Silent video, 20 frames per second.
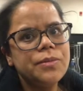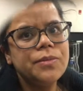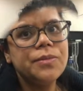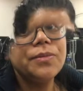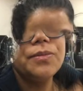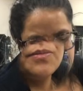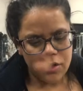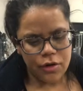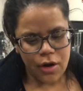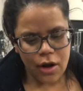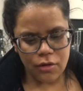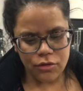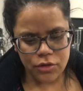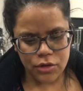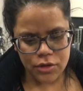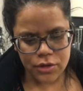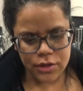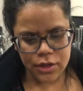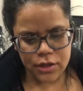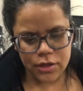For the
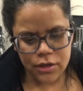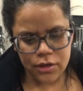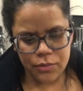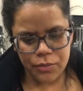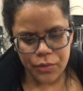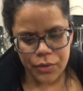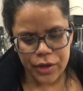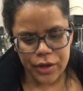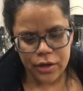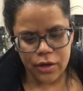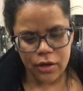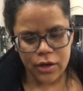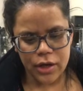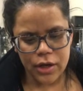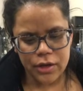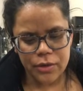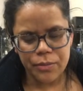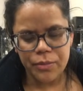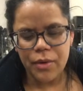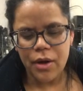router setup, we
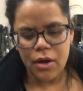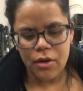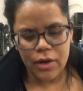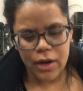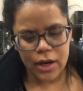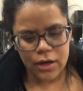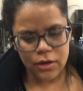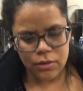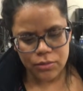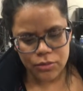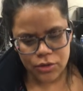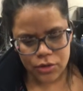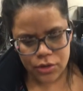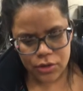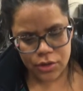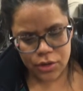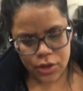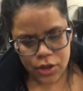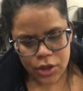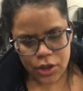connect power
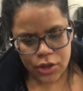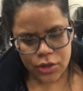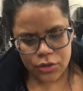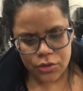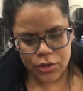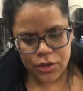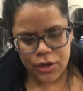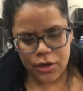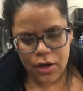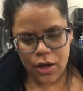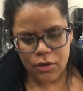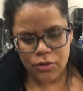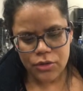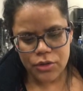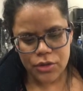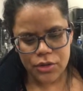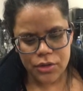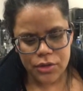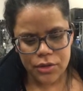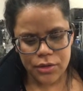adapter to the
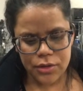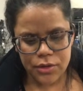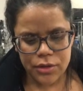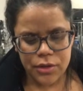router.